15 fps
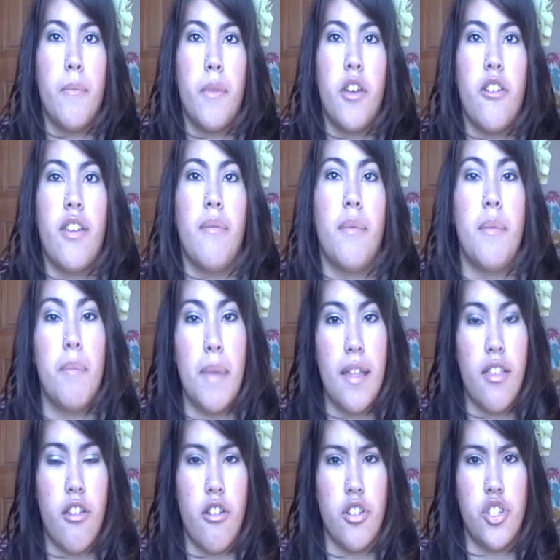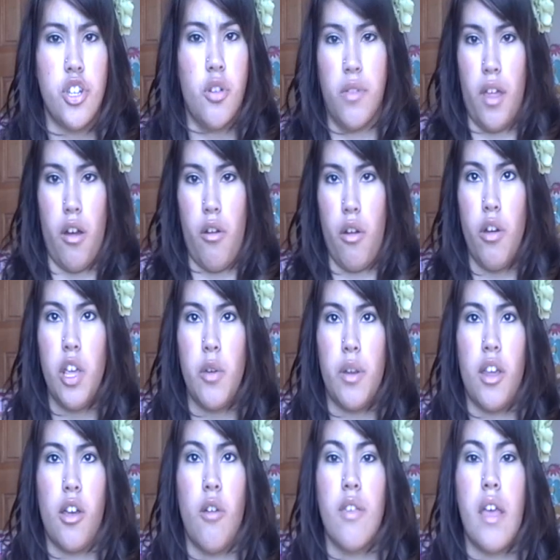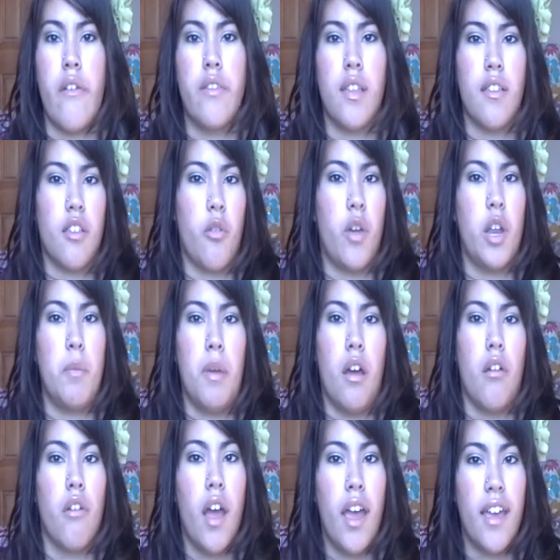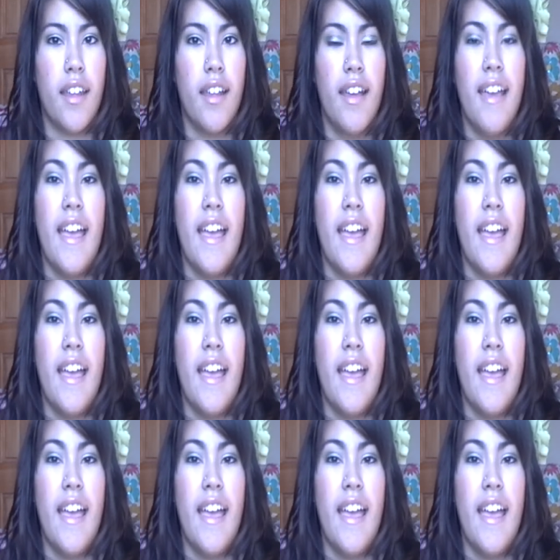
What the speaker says: he meets her and she goes, I don't know you. And he goes, everything's going to be all right.